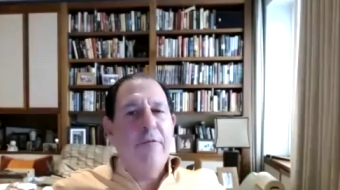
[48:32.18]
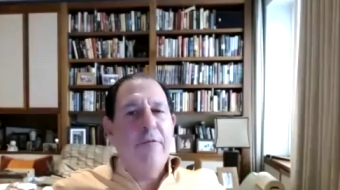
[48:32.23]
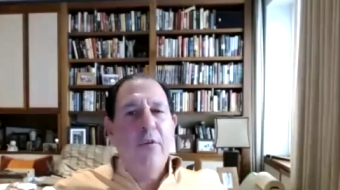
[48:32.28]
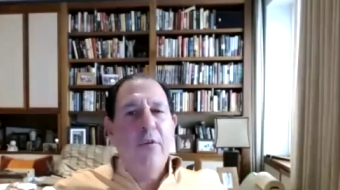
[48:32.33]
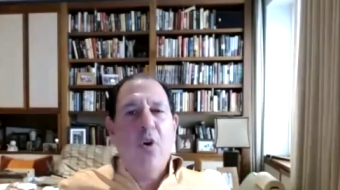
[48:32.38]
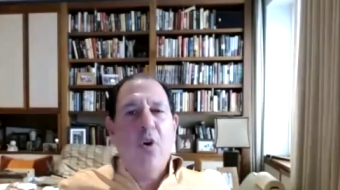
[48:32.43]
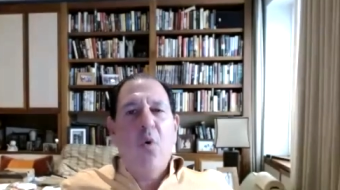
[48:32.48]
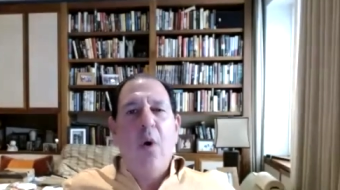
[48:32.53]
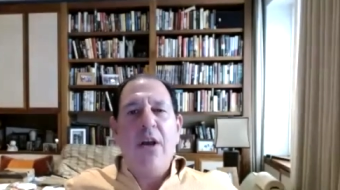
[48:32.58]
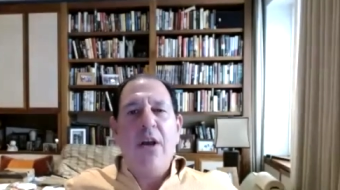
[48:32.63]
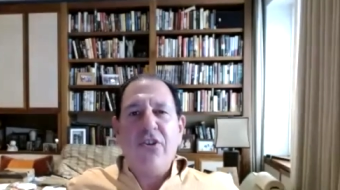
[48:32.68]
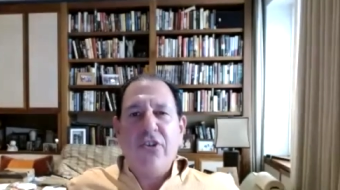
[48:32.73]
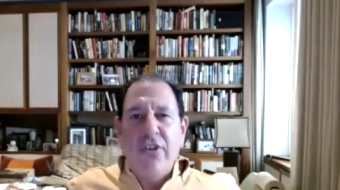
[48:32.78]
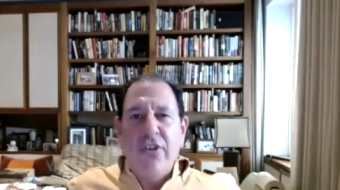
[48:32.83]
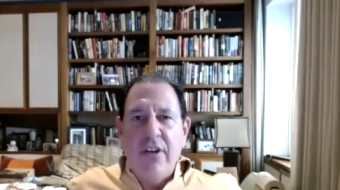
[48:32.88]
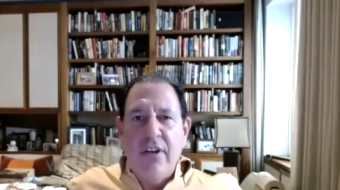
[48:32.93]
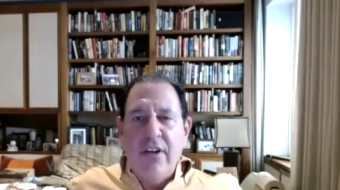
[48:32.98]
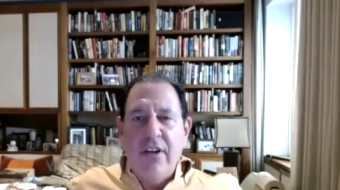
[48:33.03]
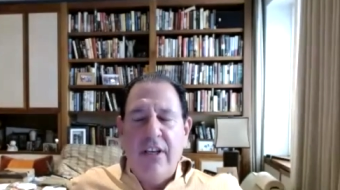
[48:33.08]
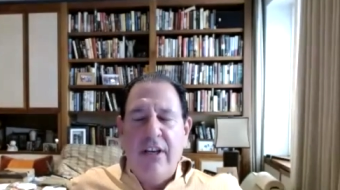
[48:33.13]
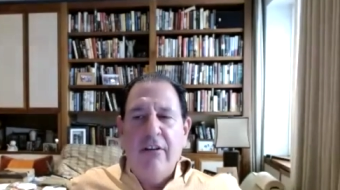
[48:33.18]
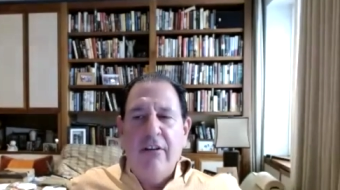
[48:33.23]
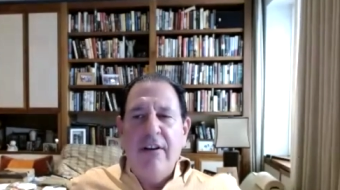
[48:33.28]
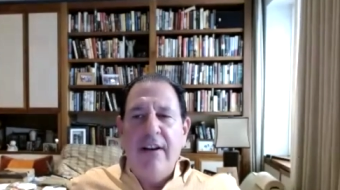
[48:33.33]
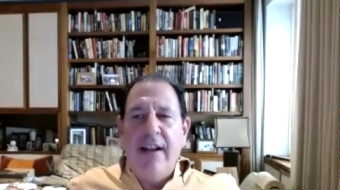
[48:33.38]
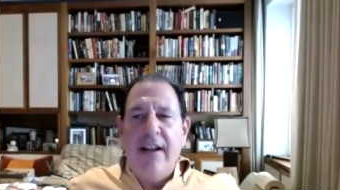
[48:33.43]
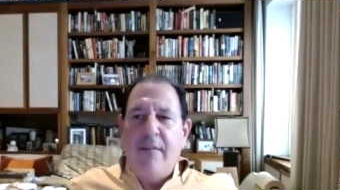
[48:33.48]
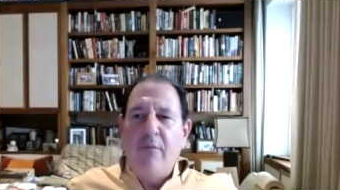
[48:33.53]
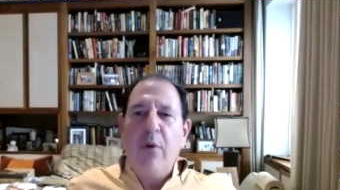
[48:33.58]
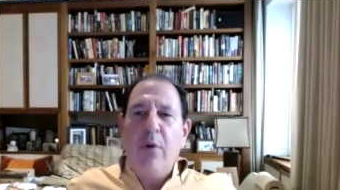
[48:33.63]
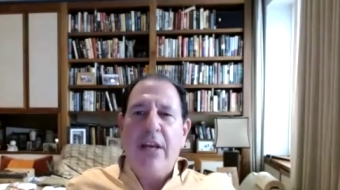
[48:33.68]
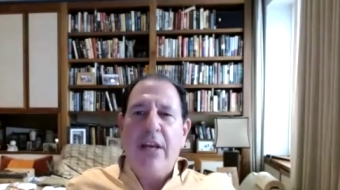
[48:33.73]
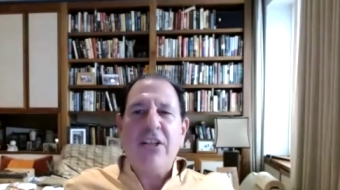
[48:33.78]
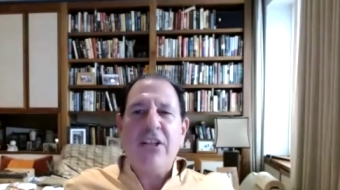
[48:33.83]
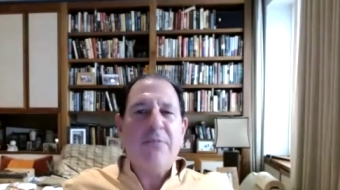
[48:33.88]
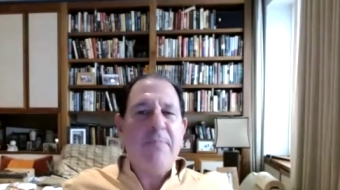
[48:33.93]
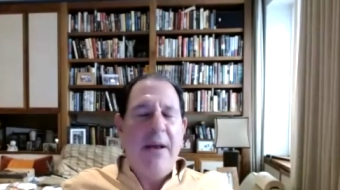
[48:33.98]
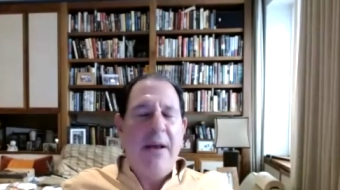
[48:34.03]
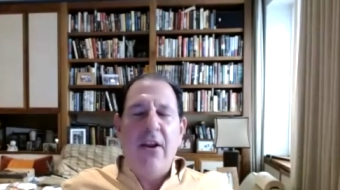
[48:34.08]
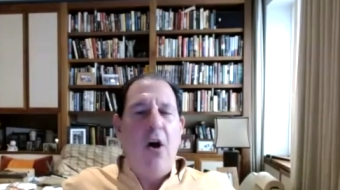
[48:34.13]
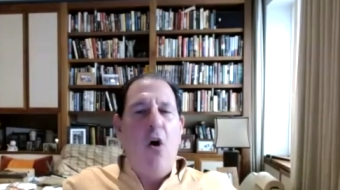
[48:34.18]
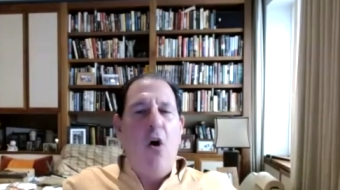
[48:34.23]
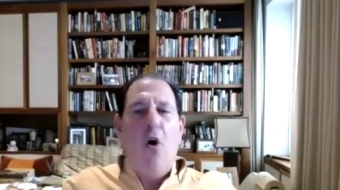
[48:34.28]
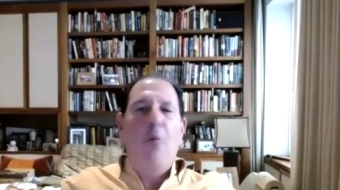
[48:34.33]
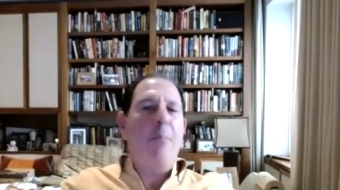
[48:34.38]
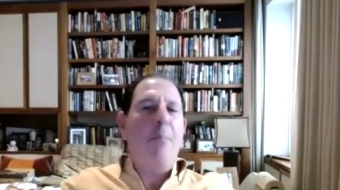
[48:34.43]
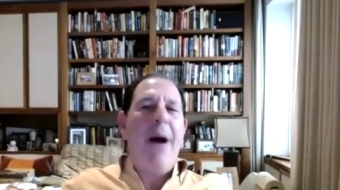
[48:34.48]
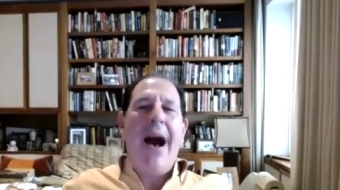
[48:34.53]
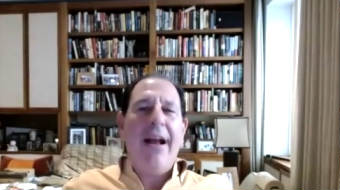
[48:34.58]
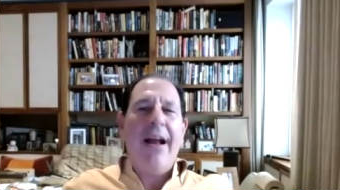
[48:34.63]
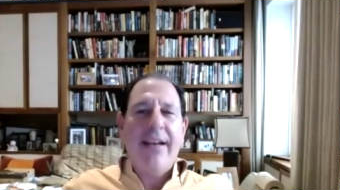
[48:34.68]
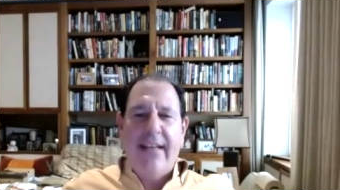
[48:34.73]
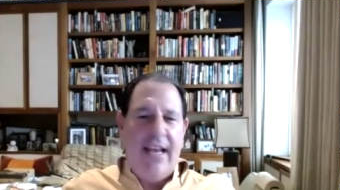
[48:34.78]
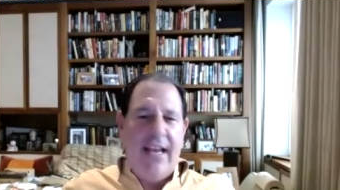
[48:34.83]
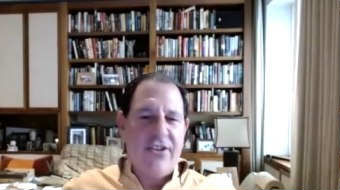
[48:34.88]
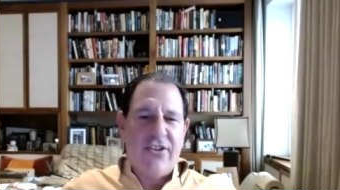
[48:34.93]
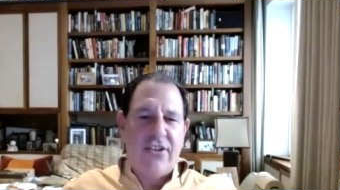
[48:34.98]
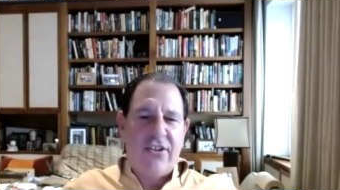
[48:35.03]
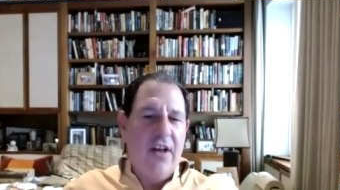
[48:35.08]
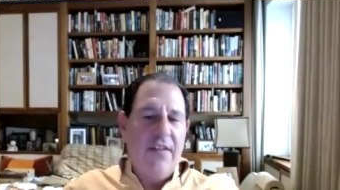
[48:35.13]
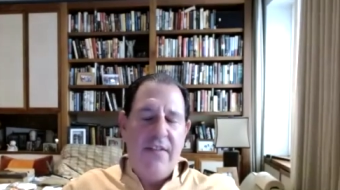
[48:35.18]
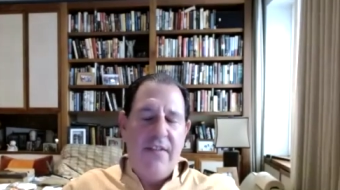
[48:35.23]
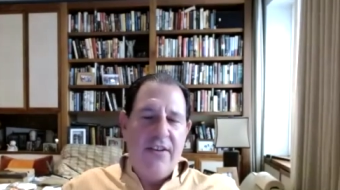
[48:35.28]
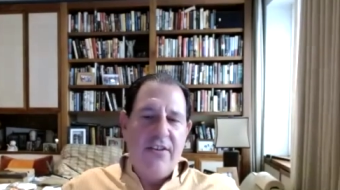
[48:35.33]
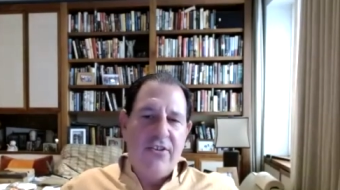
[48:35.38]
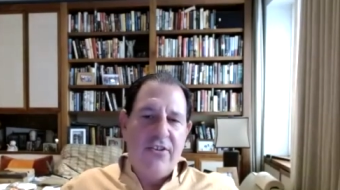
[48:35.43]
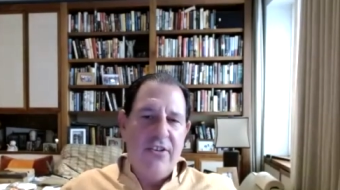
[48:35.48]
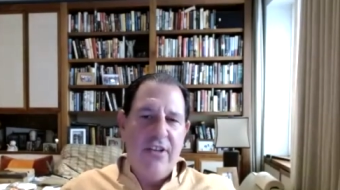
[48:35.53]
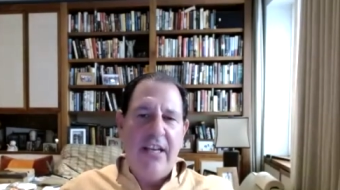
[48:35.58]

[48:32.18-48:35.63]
question, Ciaran, and we could spend a whole podcast on this.